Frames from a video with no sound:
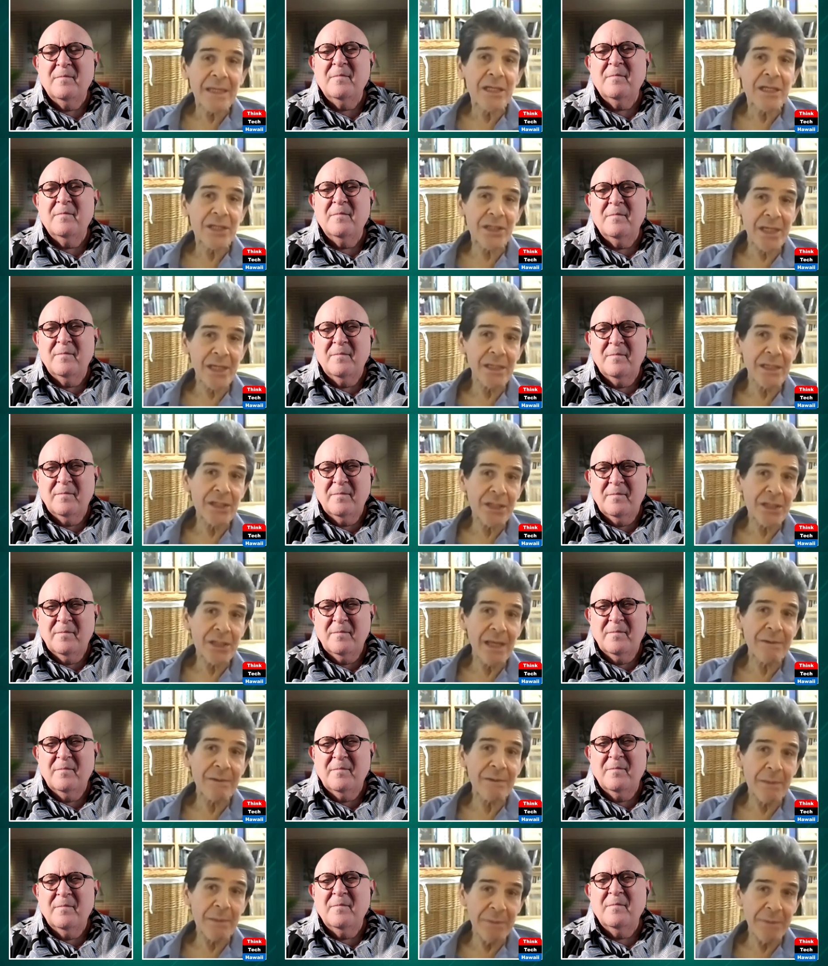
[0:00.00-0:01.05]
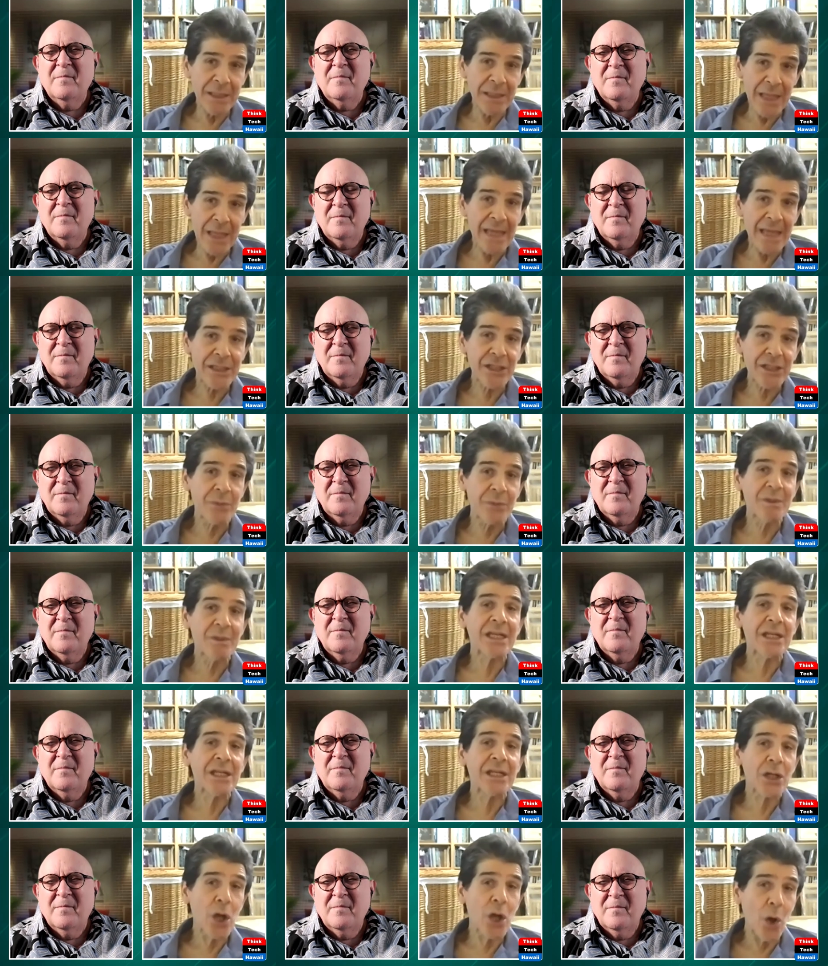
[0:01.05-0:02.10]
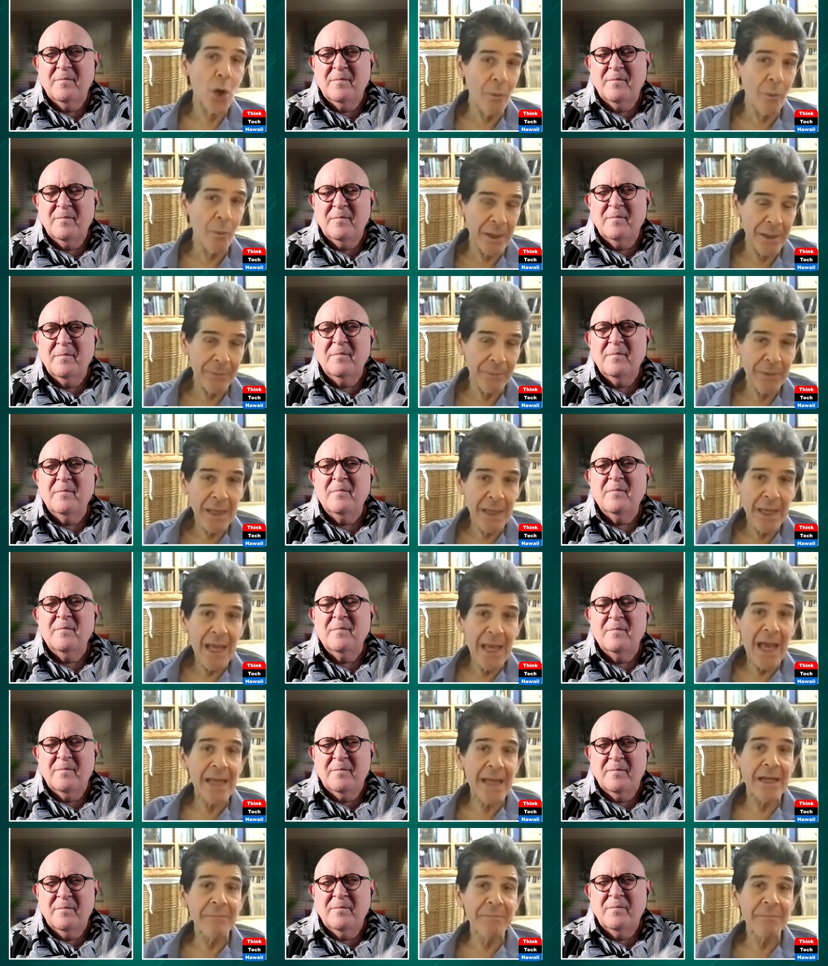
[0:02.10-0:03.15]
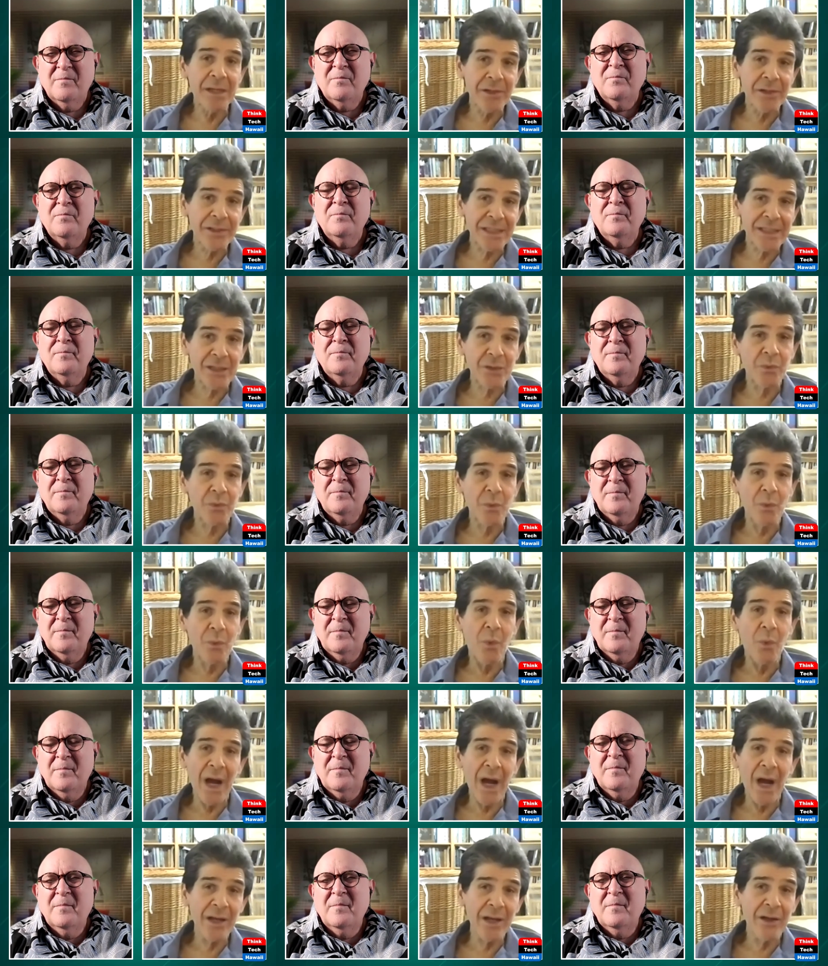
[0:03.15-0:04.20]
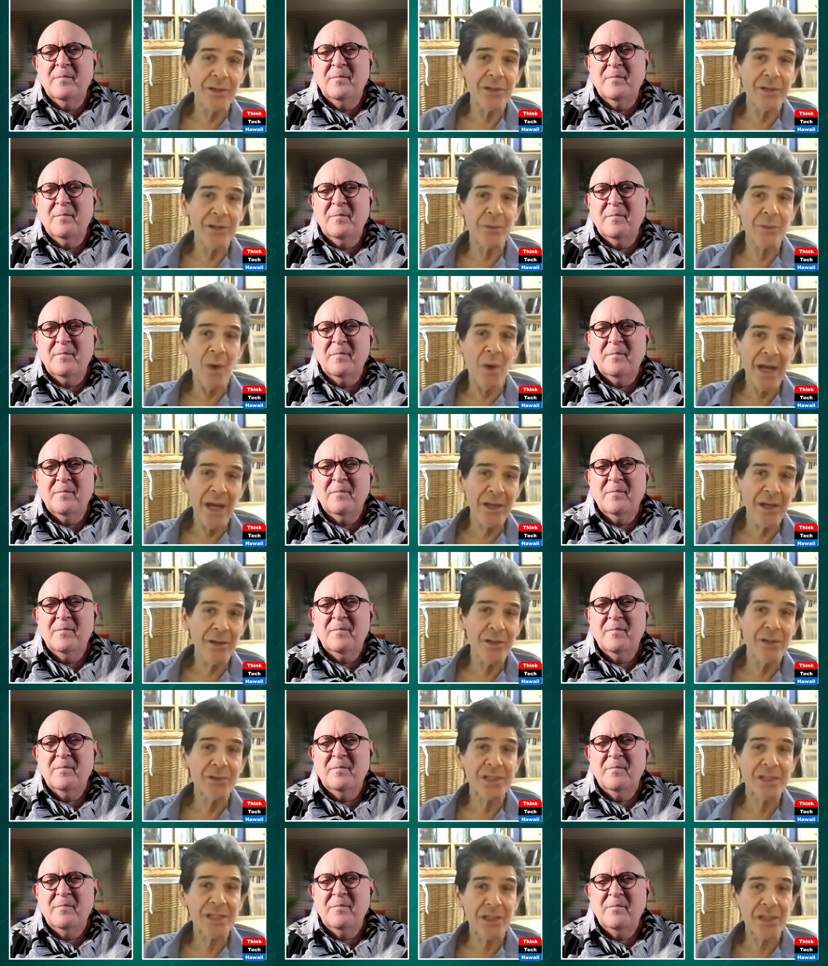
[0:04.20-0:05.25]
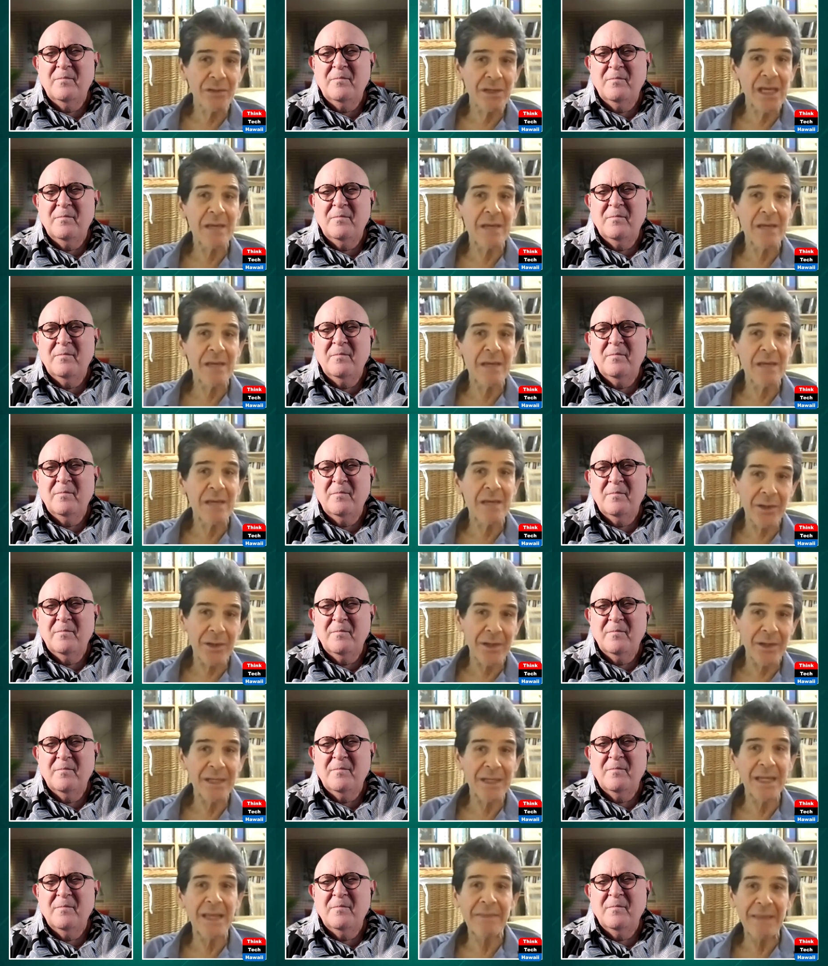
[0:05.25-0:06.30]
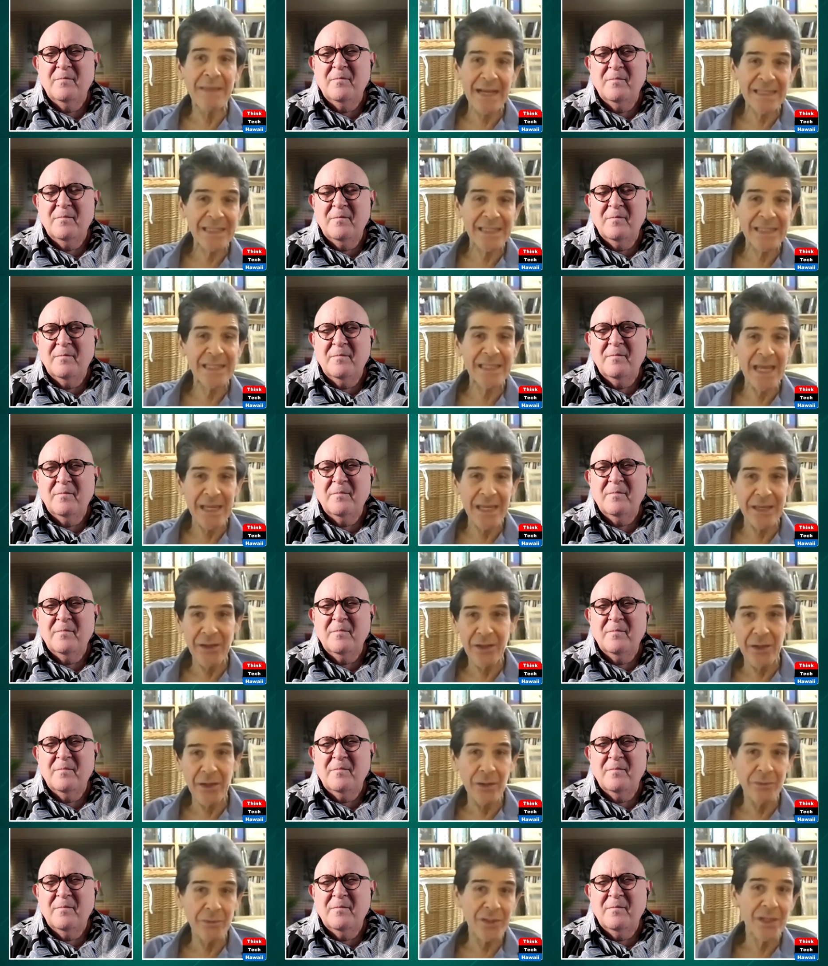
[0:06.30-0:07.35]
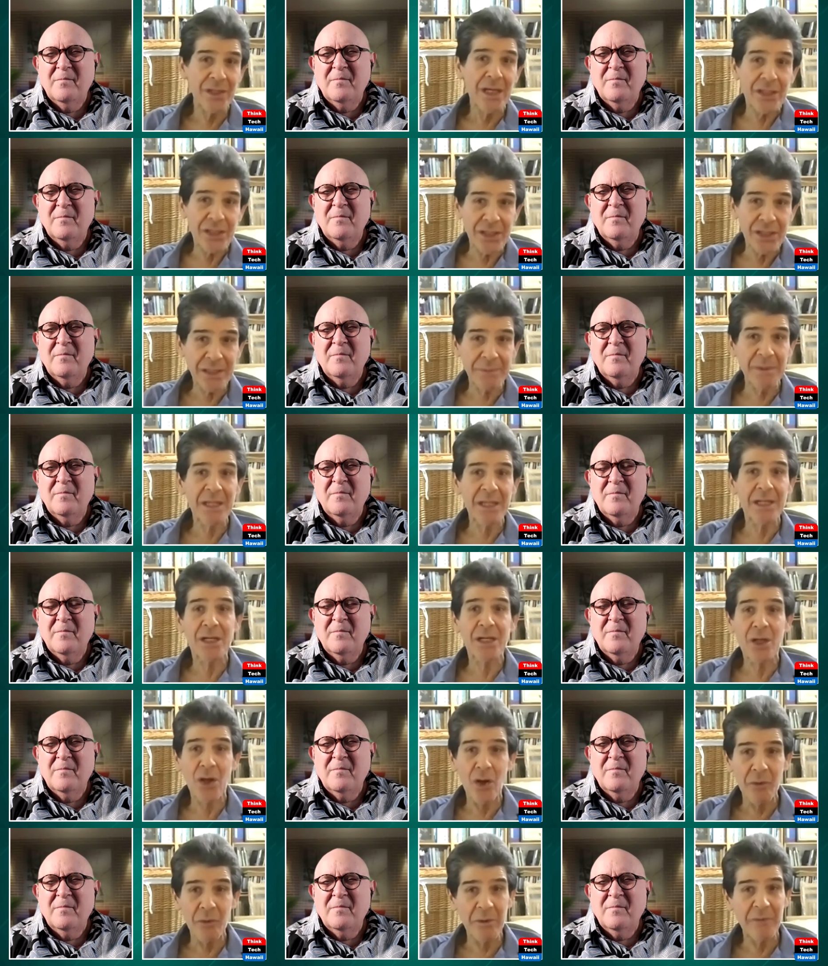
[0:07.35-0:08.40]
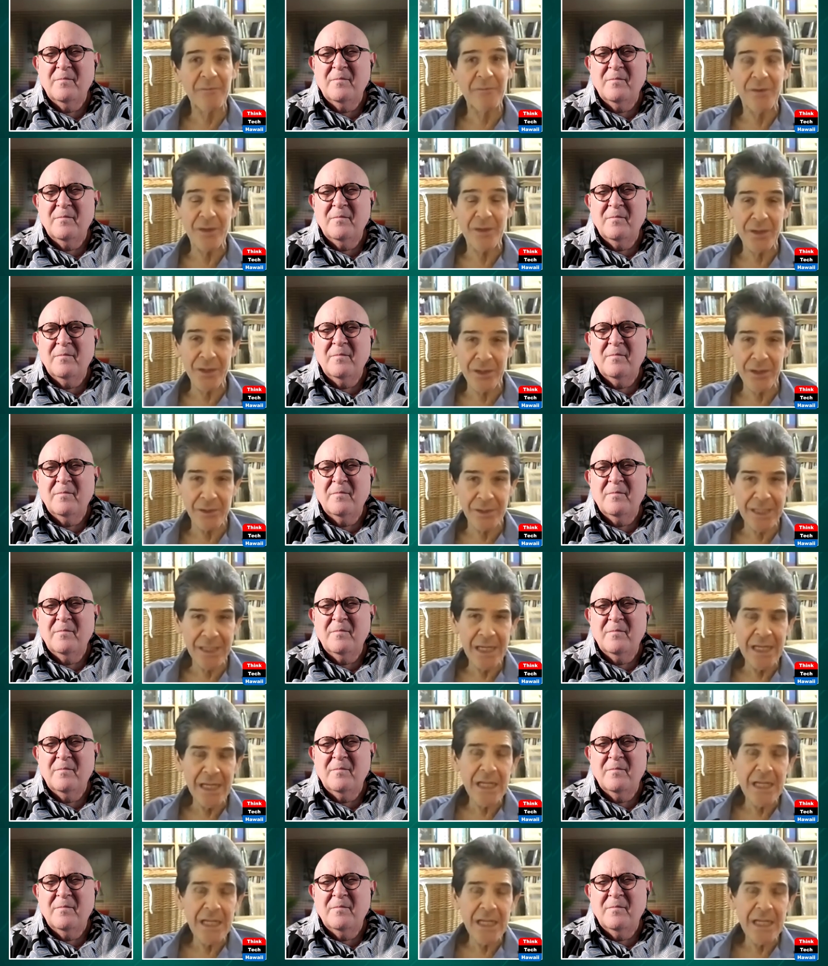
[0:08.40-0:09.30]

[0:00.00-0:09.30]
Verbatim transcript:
Speaker 1: she had committed, and she was in a coma. And Amir says, why are you still keeping her in that state? You know, she's been in a coma for years.